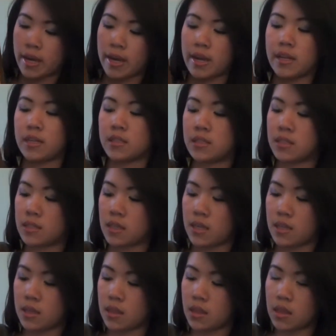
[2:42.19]
and it's
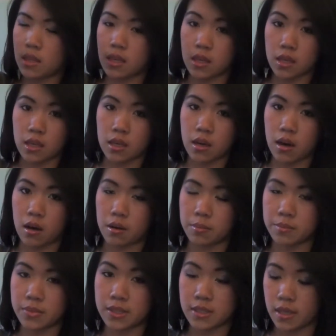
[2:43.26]
in the
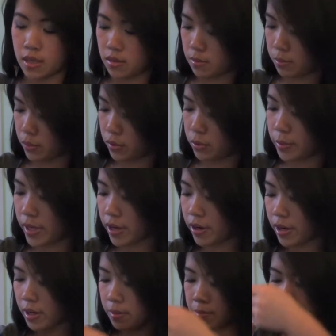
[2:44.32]
scent
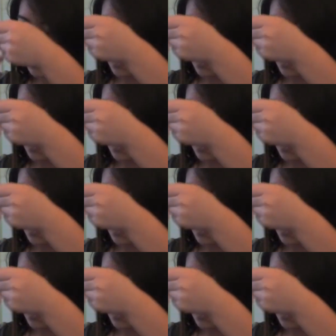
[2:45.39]
blueberry.